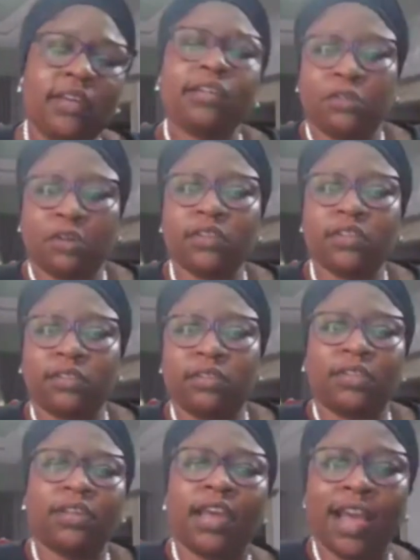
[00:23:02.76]
a
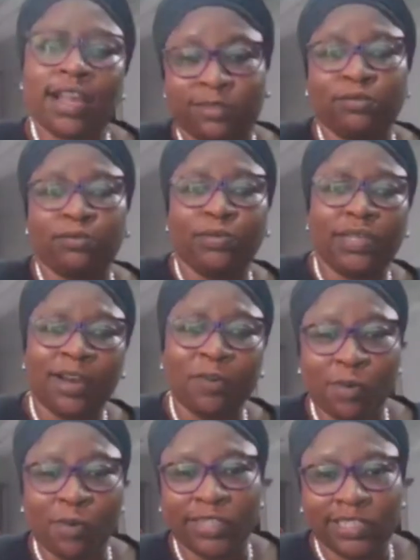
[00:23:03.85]
trust has to be
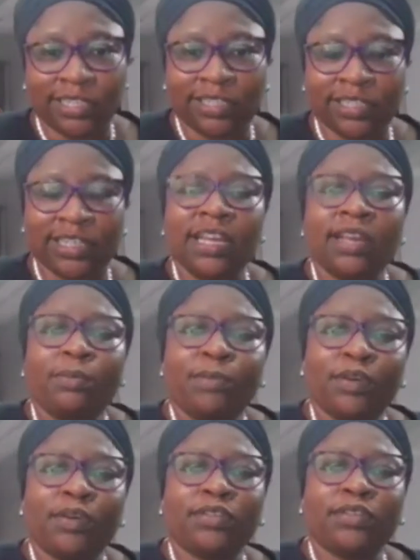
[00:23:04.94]
audited
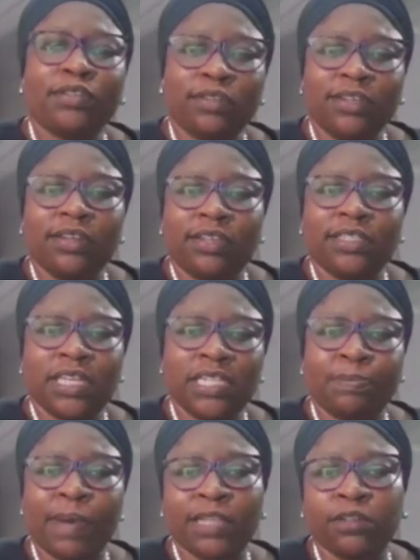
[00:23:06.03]
because it's
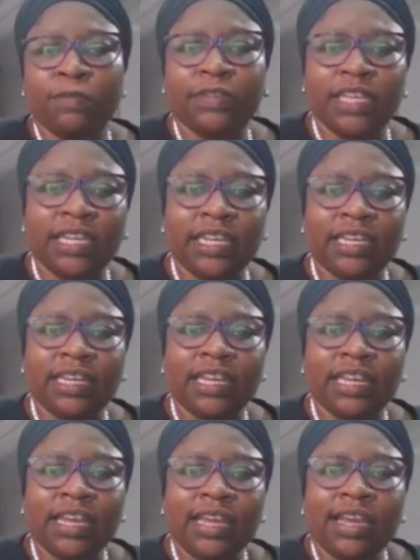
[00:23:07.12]
part of the
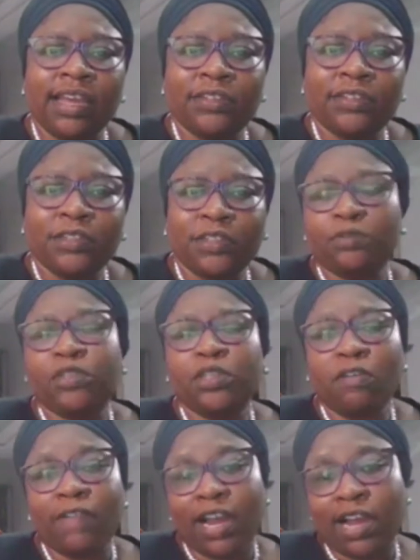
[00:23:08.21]
duty
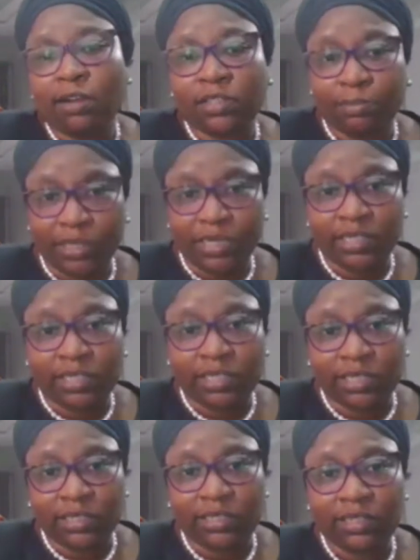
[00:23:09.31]
of
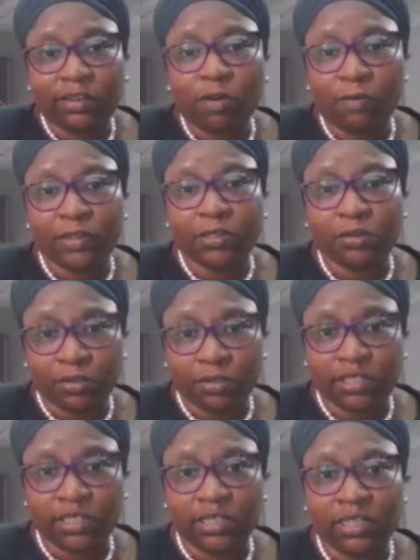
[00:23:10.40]
accountability of the
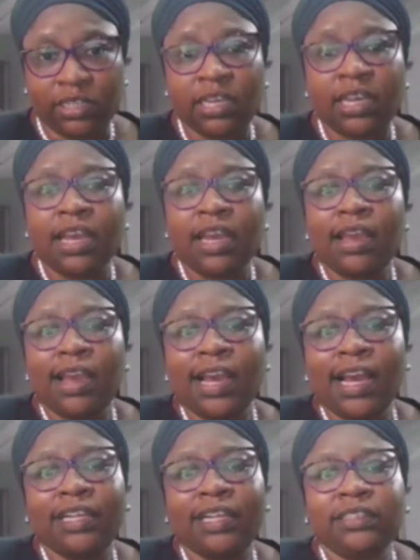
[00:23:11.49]
trustee,
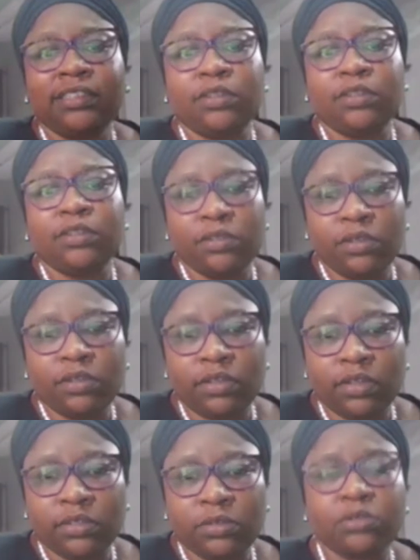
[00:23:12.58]
and
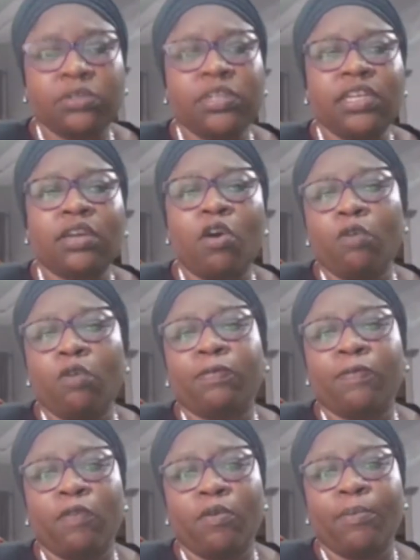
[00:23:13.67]
it's usually called
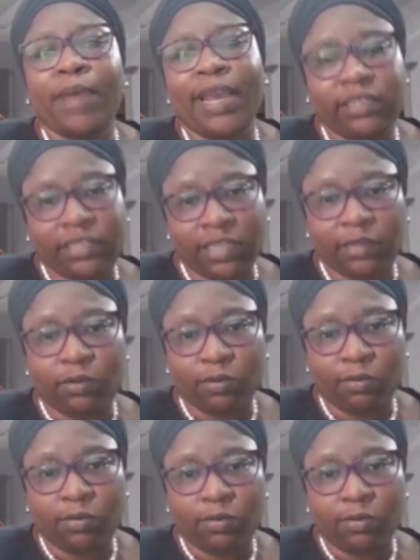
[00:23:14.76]
for by the settlor.